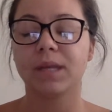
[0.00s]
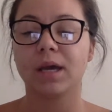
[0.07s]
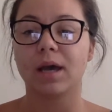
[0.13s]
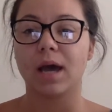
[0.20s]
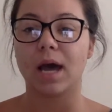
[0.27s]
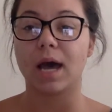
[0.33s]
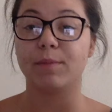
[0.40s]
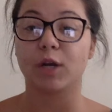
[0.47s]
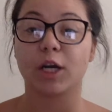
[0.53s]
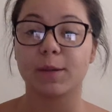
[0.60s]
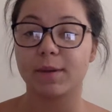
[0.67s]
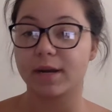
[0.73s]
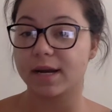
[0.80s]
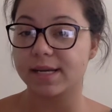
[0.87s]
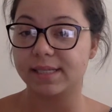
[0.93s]
You're going
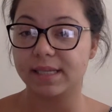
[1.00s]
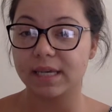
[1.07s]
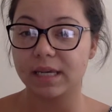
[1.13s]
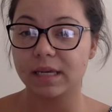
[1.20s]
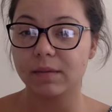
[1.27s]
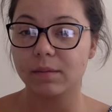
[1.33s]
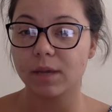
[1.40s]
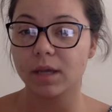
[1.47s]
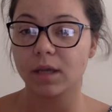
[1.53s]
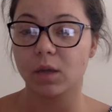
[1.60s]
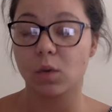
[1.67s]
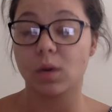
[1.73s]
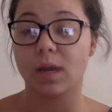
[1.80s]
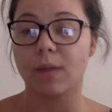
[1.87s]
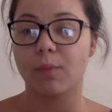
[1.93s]
to be on a team.
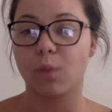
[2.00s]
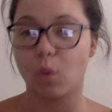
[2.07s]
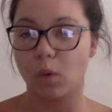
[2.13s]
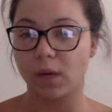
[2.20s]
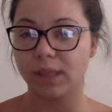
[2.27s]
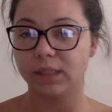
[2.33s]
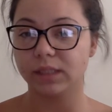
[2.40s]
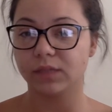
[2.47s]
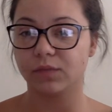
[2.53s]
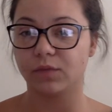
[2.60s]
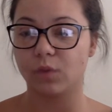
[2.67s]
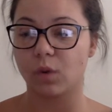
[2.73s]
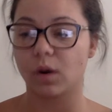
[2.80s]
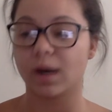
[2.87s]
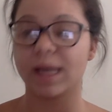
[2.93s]
You will get points
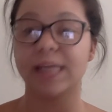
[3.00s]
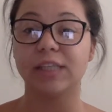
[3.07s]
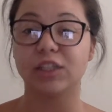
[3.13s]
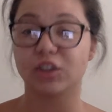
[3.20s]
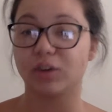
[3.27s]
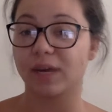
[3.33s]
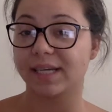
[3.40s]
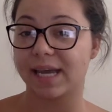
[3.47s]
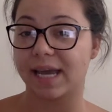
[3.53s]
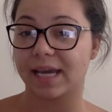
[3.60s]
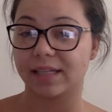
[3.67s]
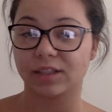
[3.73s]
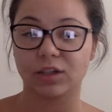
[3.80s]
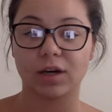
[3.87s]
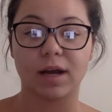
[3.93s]
for each correct
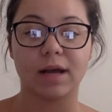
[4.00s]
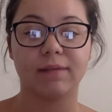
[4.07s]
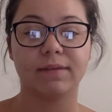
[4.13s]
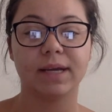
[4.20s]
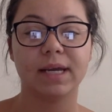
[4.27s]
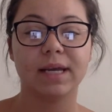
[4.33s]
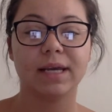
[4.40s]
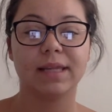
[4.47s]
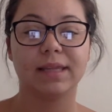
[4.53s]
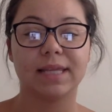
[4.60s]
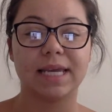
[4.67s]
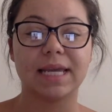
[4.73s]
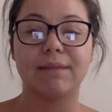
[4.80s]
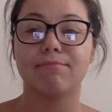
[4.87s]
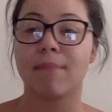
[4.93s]
answer of
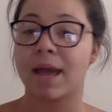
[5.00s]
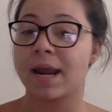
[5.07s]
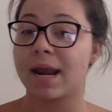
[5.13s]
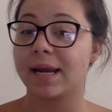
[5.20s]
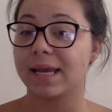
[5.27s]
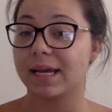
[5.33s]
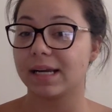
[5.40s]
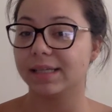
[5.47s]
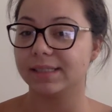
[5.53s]
theme, main idea, and